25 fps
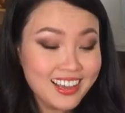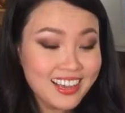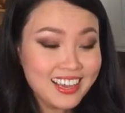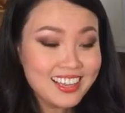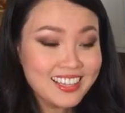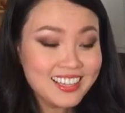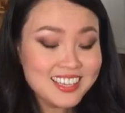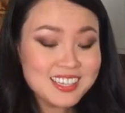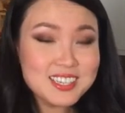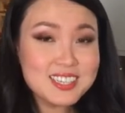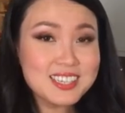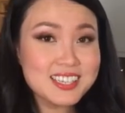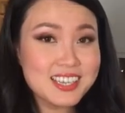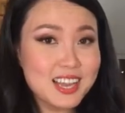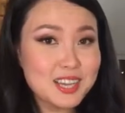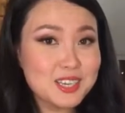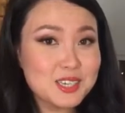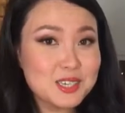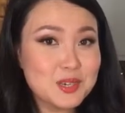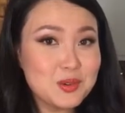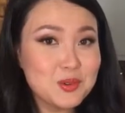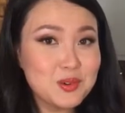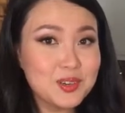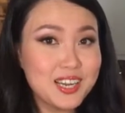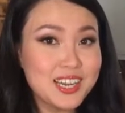This is
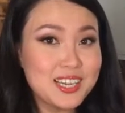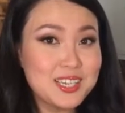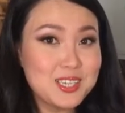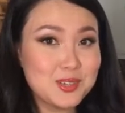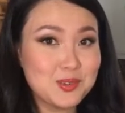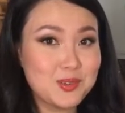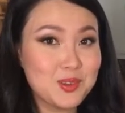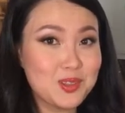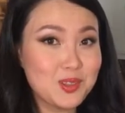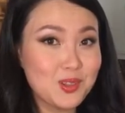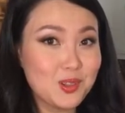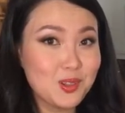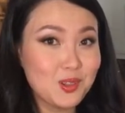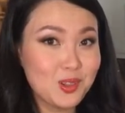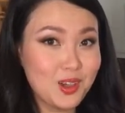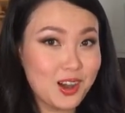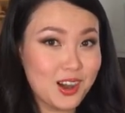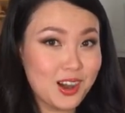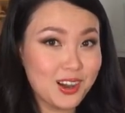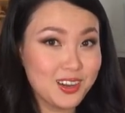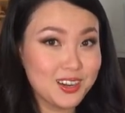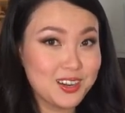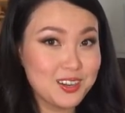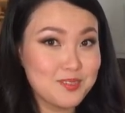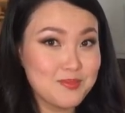actually what I do with a
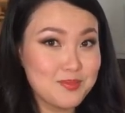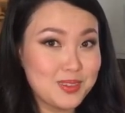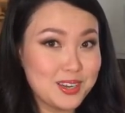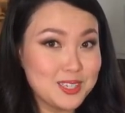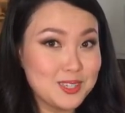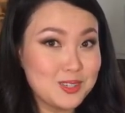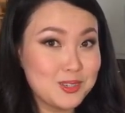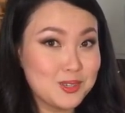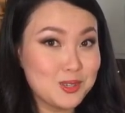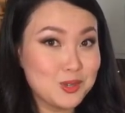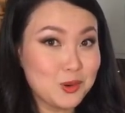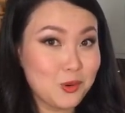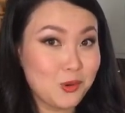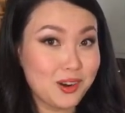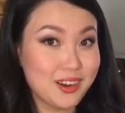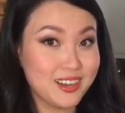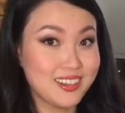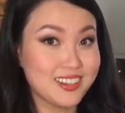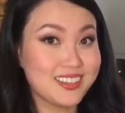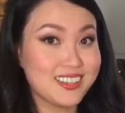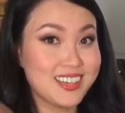lot of my tutorials.